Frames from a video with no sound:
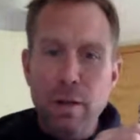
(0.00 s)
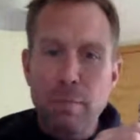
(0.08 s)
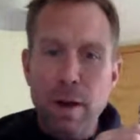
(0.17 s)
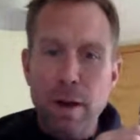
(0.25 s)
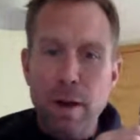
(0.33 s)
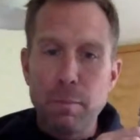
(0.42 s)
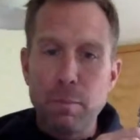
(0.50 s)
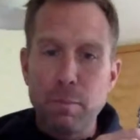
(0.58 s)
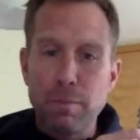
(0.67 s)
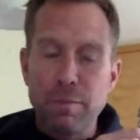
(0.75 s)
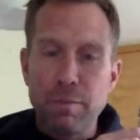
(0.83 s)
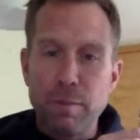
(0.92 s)
bottom,
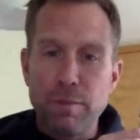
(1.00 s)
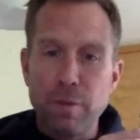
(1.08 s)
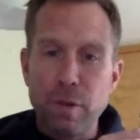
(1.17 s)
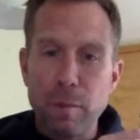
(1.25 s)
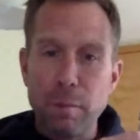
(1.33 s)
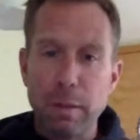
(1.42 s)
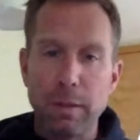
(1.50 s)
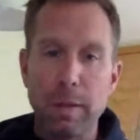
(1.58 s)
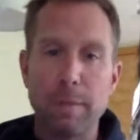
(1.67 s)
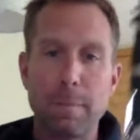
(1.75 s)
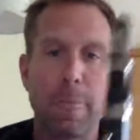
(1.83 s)
front, pinky.